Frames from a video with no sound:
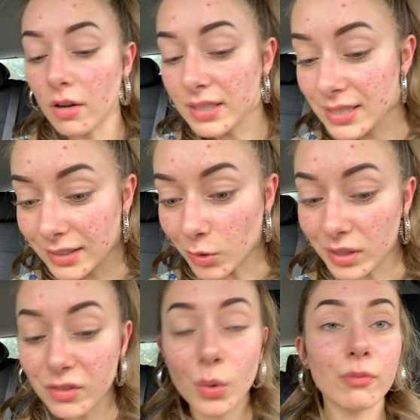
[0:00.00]
Honestly, I
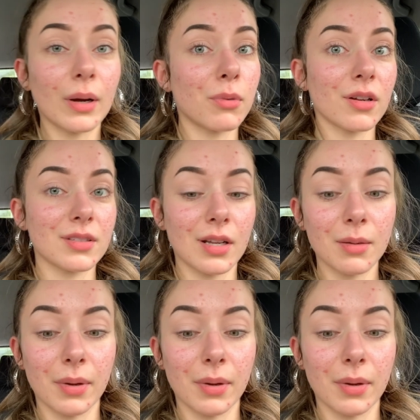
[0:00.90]
don't even know if I brought setting